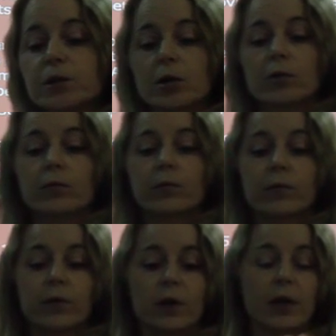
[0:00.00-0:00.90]

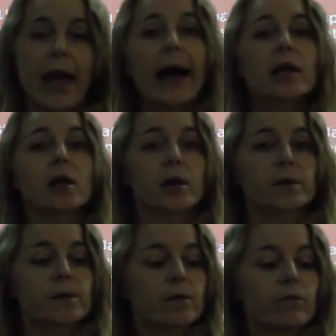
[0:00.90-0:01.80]
so the
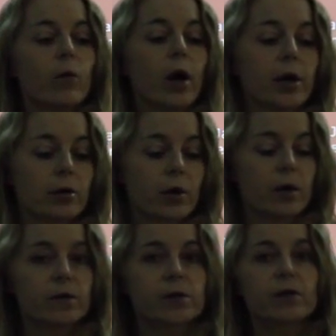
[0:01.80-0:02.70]
Allies have won.
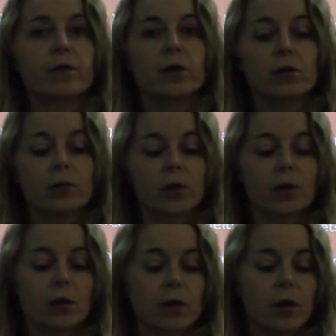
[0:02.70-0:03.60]
Okay, the Soviet
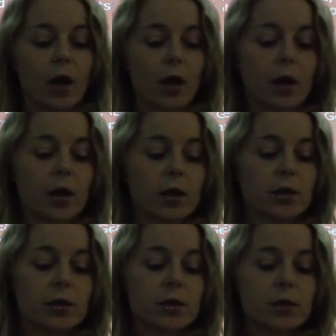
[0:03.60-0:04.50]
Union,
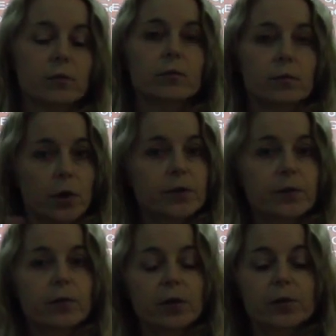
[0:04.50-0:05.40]
and
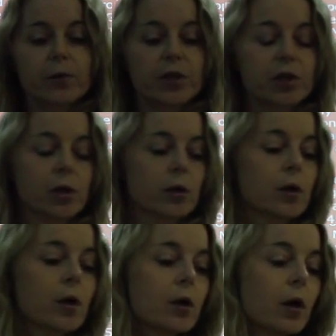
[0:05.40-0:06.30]
also known as Russia.
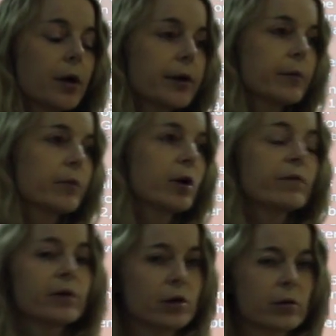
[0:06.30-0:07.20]

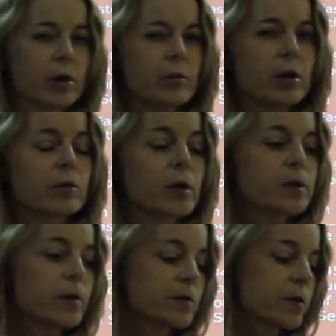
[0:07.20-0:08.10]
Hopefully you know what I mean when I
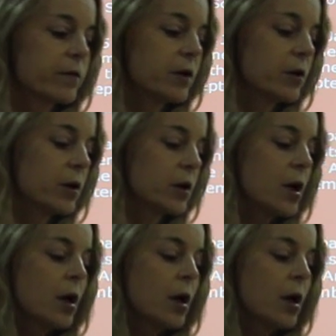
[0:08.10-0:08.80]
say the Soviet Union.